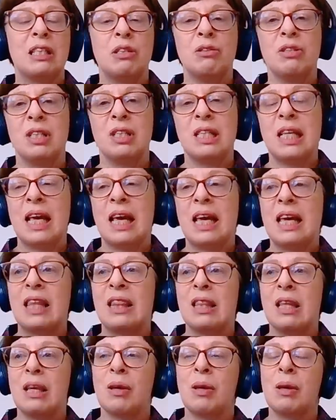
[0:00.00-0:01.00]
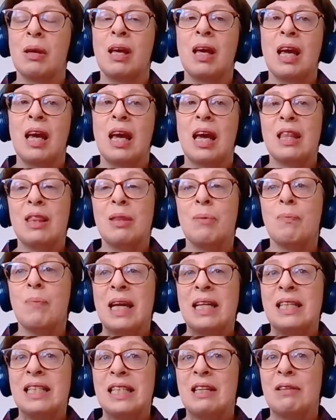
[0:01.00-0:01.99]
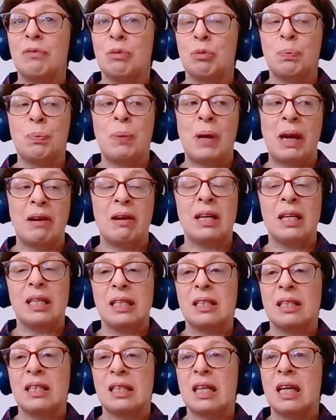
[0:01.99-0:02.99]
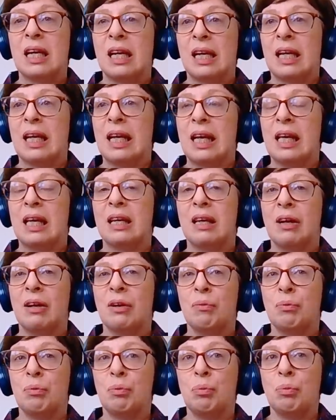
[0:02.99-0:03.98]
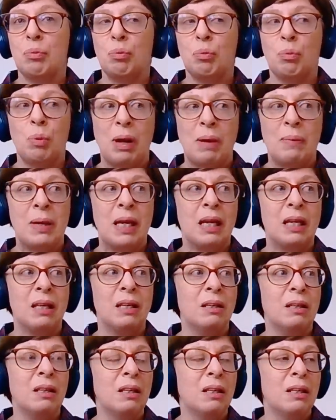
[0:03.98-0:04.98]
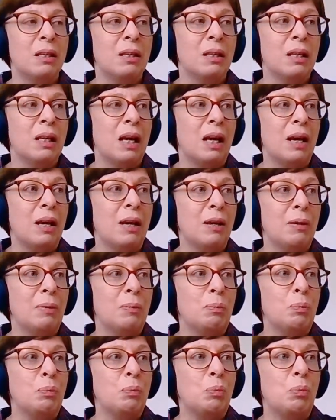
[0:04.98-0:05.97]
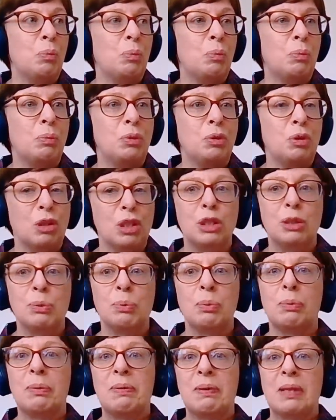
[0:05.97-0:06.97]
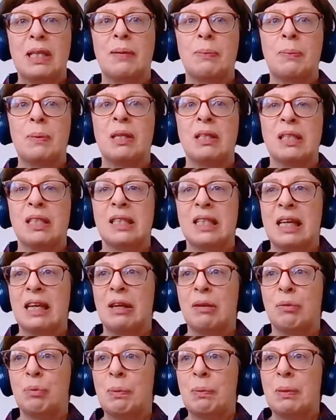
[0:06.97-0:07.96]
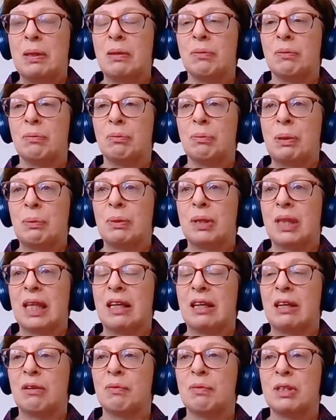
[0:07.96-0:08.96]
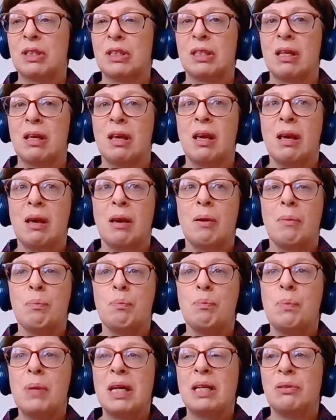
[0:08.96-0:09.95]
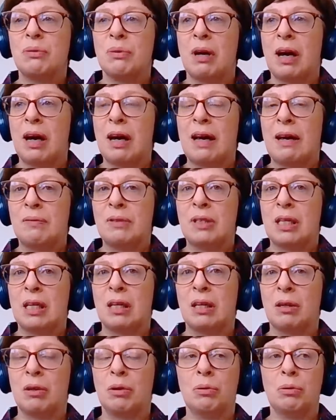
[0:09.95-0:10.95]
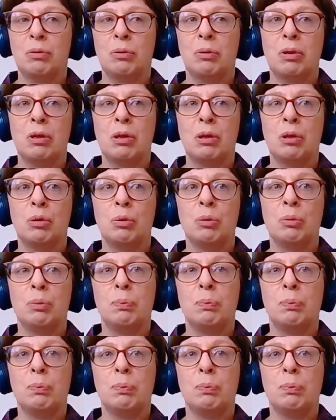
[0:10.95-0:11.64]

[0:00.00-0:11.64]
And you see in the medieval period, it's certainly kind of women, knowledgeable women in the community, women that we would think of as midwives, who